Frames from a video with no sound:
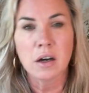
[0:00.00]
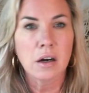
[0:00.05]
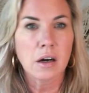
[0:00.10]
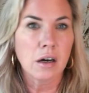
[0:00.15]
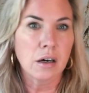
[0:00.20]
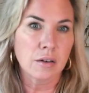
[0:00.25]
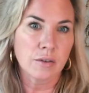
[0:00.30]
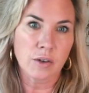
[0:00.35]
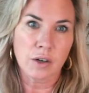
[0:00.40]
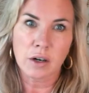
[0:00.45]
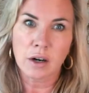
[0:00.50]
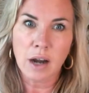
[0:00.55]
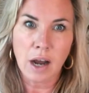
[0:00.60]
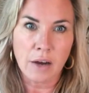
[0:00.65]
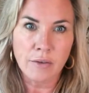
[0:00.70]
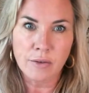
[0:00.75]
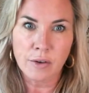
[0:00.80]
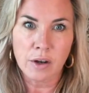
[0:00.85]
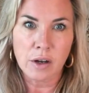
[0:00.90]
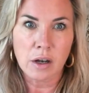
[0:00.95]
over
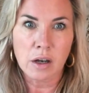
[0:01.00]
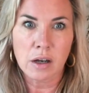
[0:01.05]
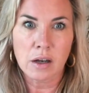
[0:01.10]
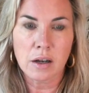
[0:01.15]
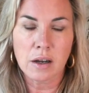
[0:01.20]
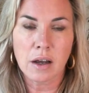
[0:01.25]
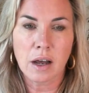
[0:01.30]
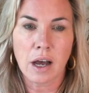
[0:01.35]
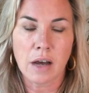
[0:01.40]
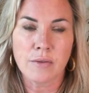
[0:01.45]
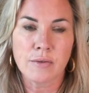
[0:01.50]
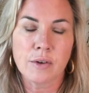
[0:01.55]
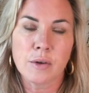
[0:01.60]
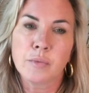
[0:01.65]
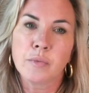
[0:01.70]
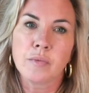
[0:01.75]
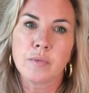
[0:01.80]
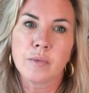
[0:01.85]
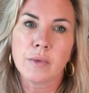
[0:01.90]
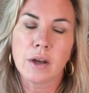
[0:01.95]

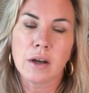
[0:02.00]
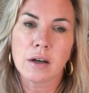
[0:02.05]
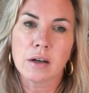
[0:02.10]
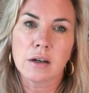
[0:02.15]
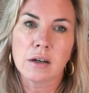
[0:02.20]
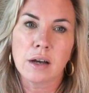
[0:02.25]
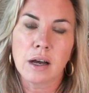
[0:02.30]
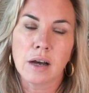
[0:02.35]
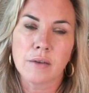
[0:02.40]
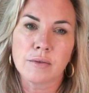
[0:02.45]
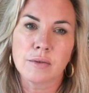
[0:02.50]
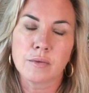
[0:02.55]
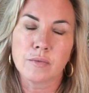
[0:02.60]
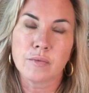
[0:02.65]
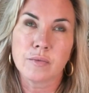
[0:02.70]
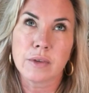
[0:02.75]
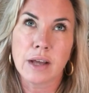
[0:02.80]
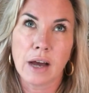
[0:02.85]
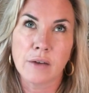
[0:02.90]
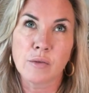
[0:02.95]

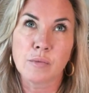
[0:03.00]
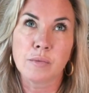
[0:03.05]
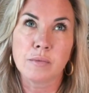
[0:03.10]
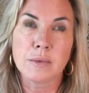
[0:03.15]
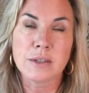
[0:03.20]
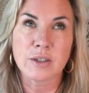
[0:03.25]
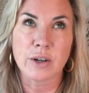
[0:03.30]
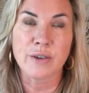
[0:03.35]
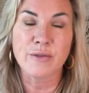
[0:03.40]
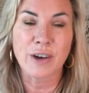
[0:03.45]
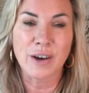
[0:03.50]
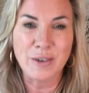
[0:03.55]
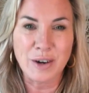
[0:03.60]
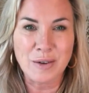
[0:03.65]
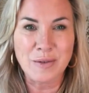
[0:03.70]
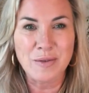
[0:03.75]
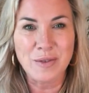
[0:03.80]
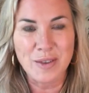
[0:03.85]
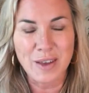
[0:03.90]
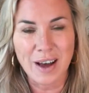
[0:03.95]

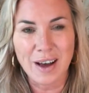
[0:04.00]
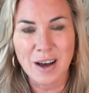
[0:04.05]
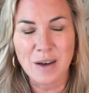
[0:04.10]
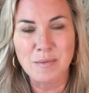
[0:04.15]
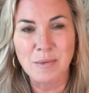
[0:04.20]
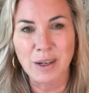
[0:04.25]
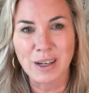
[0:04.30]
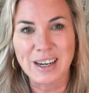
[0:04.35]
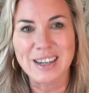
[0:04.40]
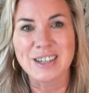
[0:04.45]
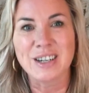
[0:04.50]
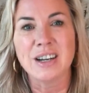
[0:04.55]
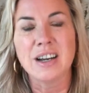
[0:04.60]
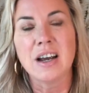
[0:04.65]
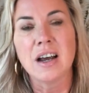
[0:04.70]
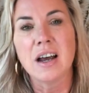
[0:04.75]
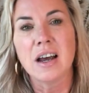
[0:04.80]
500 million